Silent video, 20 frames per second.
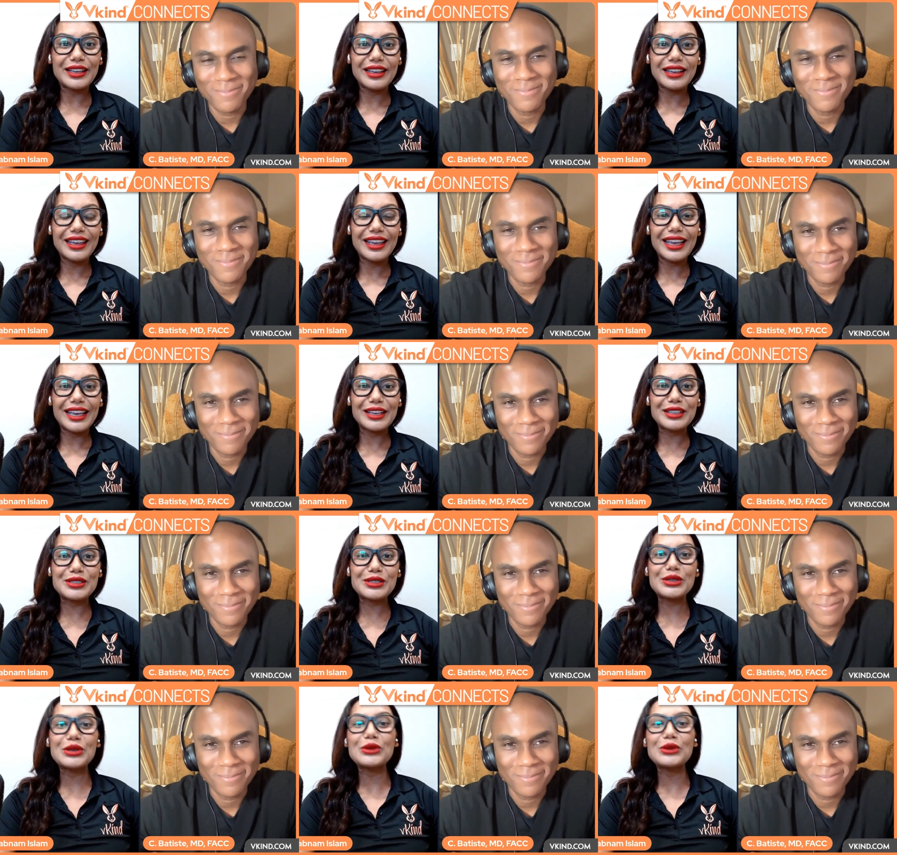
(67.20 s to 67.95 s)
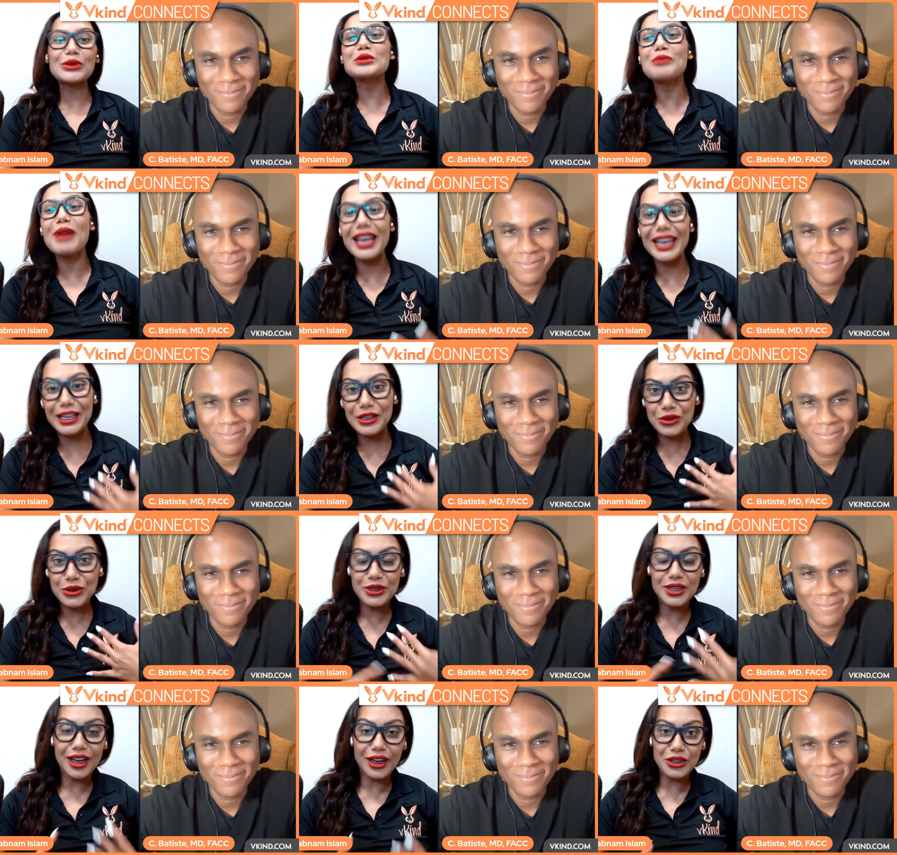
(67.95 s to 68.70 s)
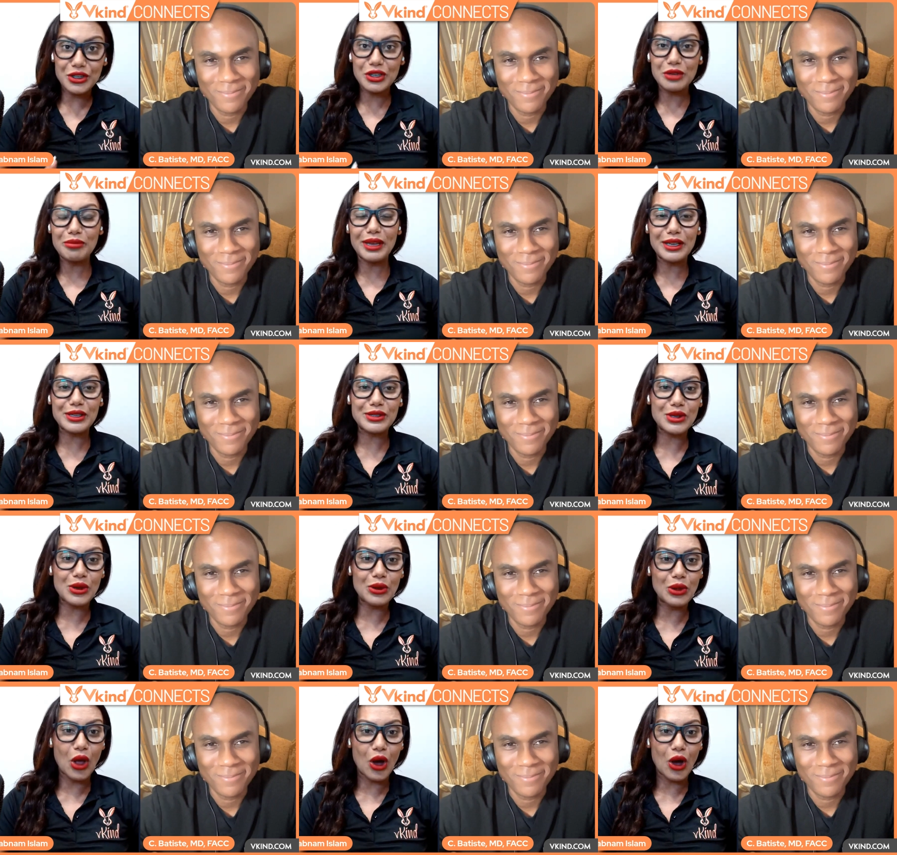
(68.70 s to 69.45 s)
Speaker 1: excuse my introduction being
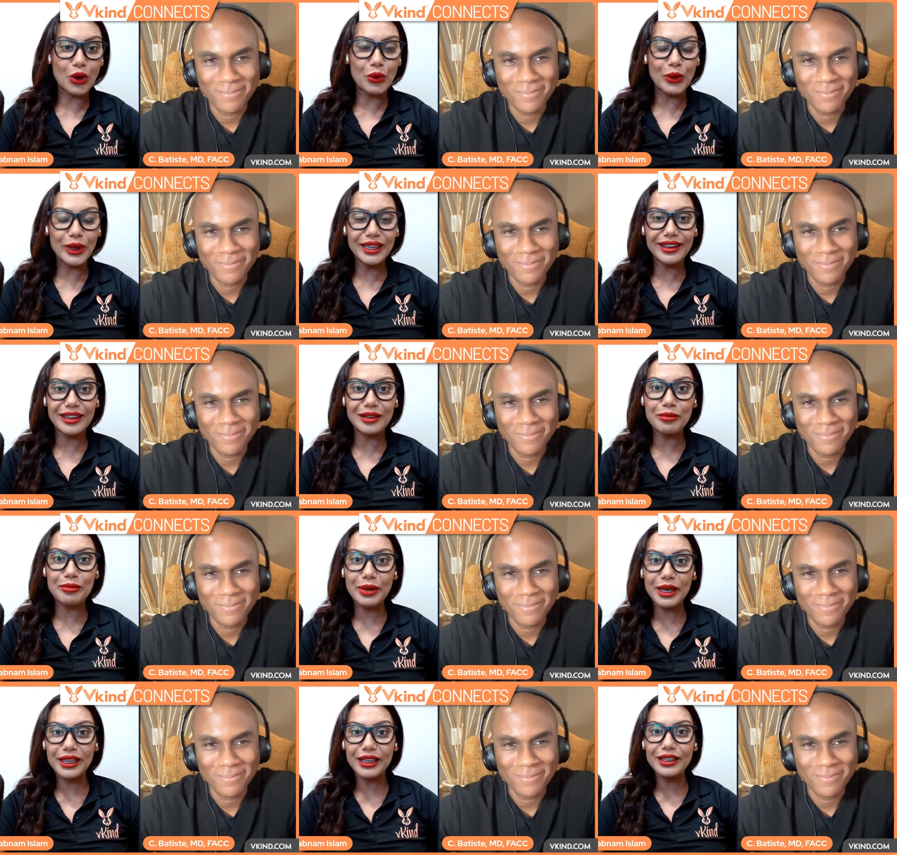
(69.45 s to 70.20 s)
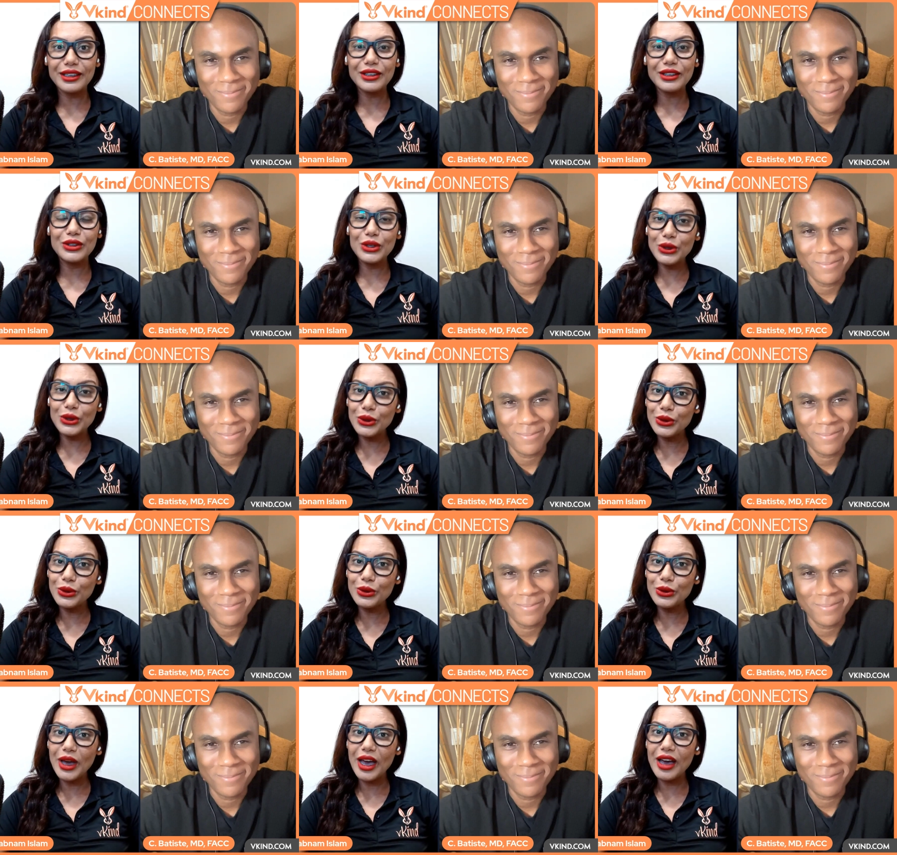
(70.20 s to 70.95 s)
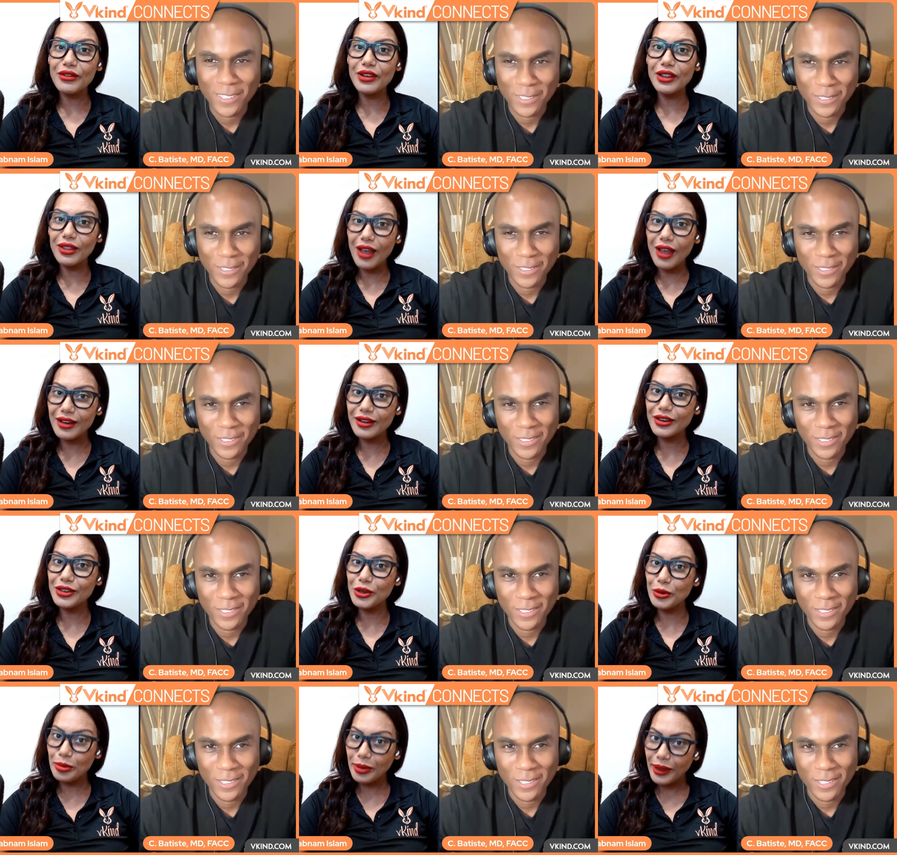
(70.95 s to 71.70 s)
so long winded, but you have a lot
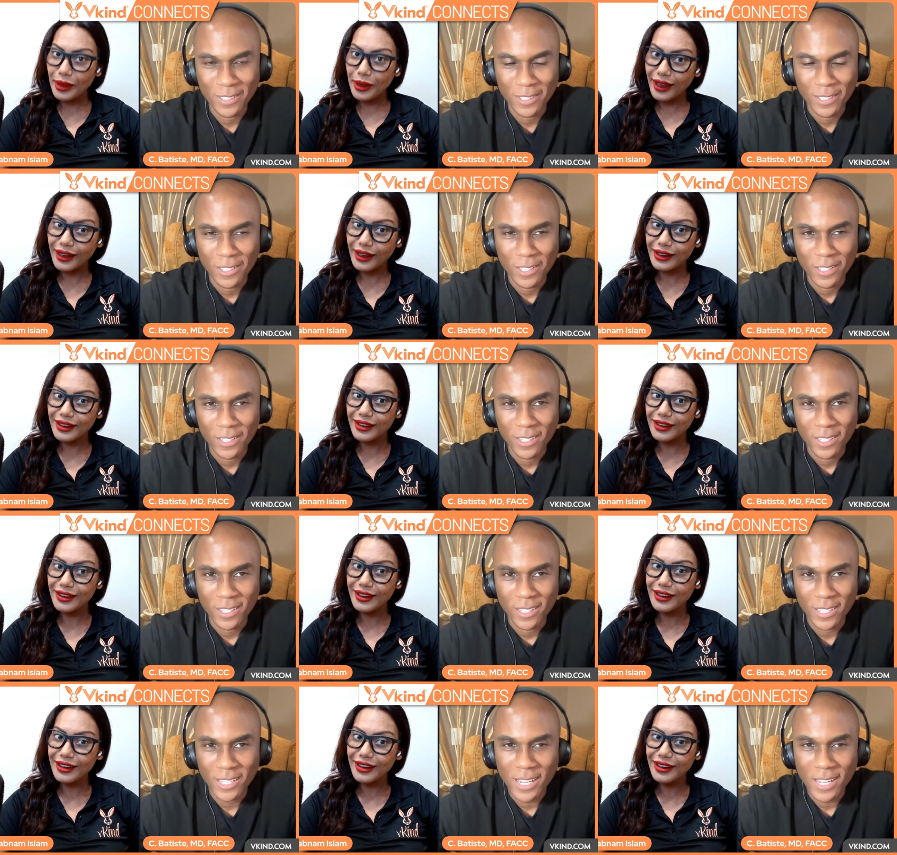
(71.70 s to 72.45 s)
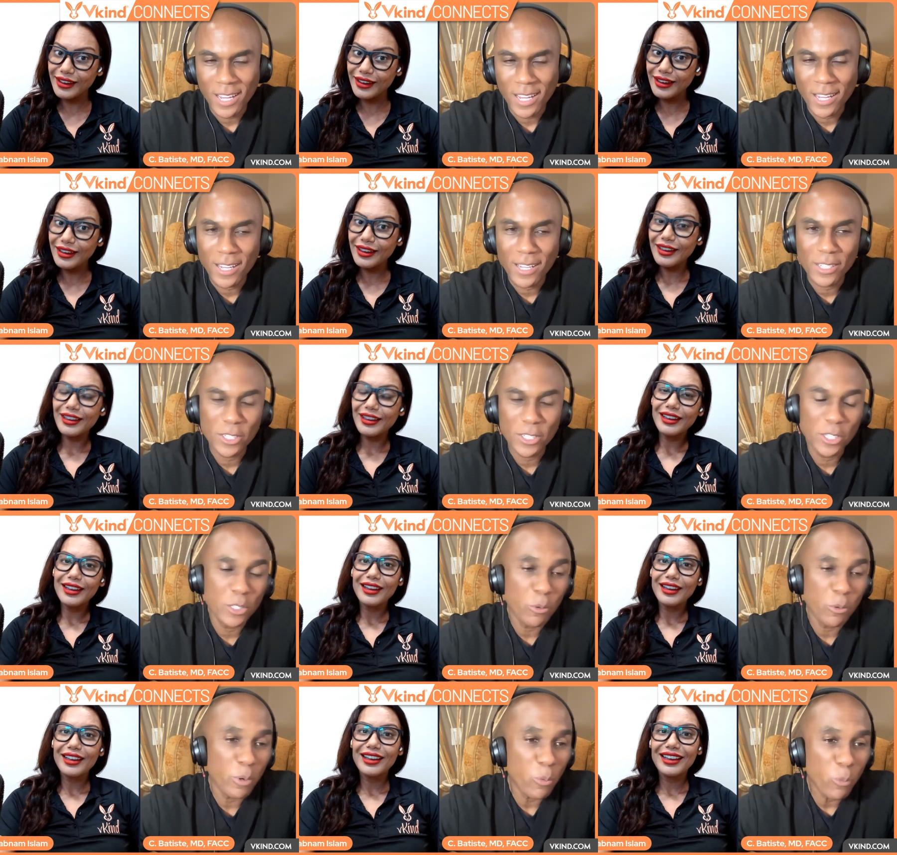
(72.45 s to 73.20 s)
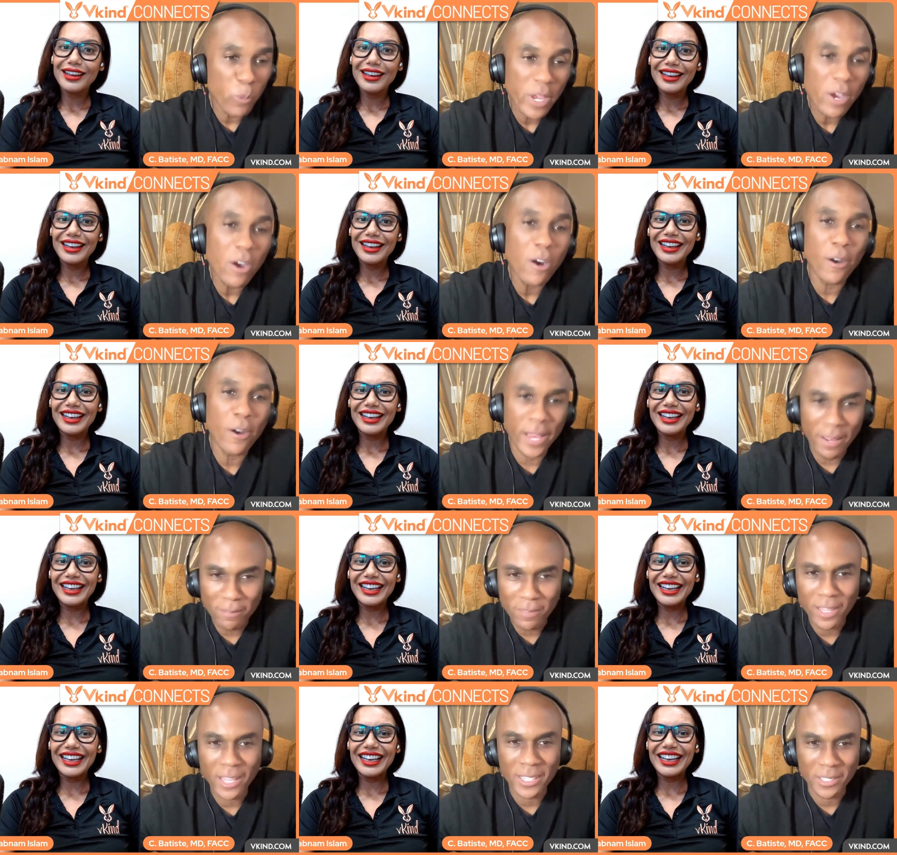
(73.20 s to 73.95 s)
on your plate.
Speaker 2: Uh, you know what? We all
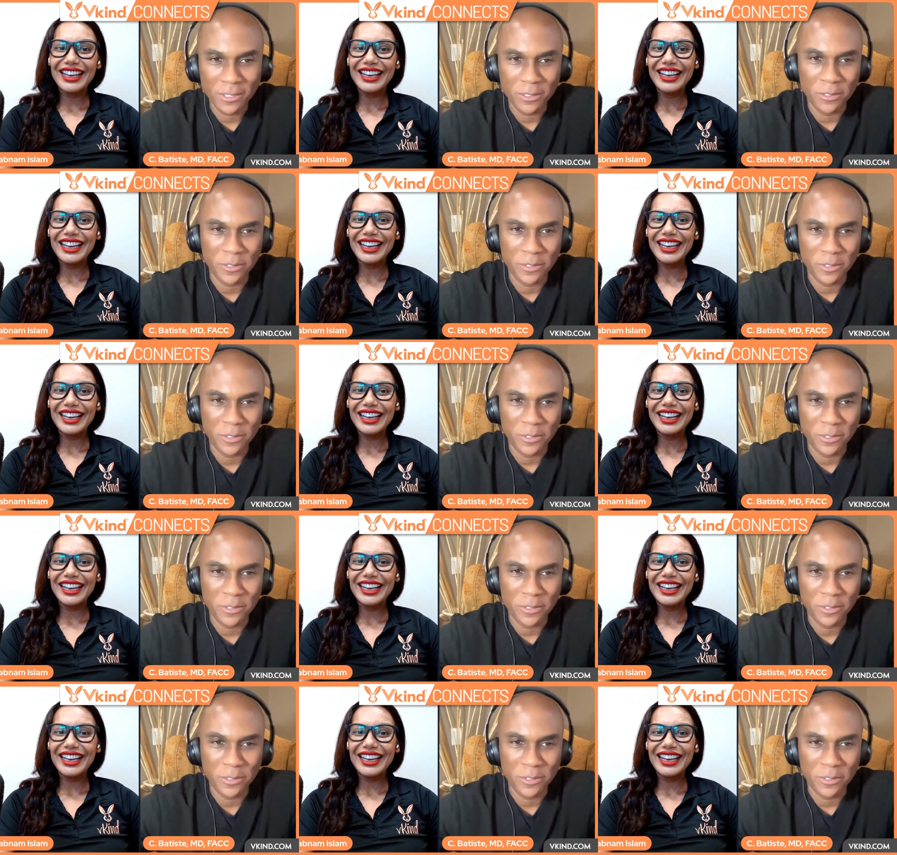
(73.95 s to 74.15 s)
have a lot.